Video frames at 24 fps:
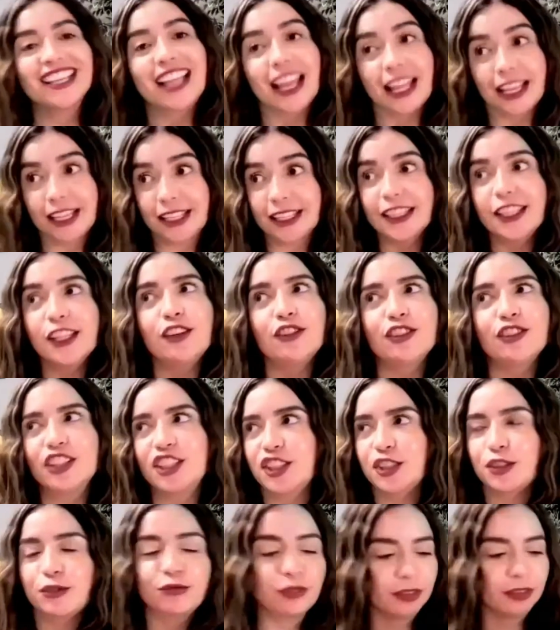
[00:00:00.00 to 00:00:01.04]
I literally
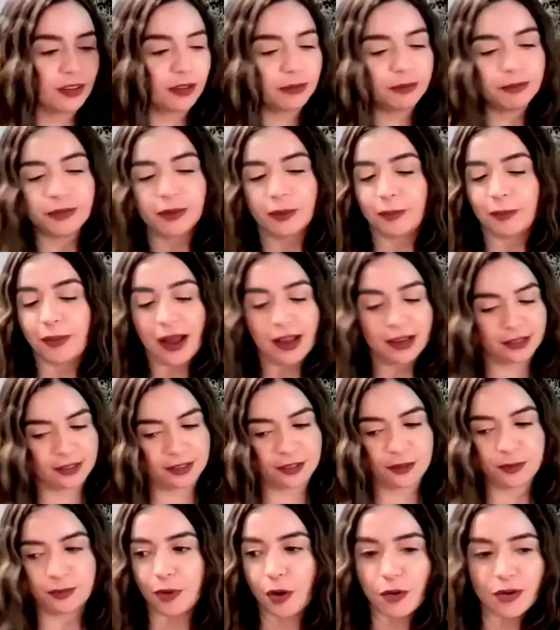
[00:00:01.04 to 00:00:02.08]
just the, the box is
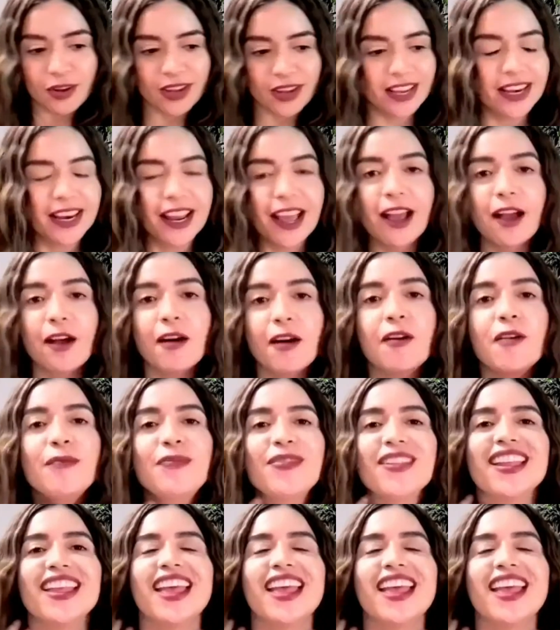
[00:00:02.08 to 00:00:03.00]
broken now.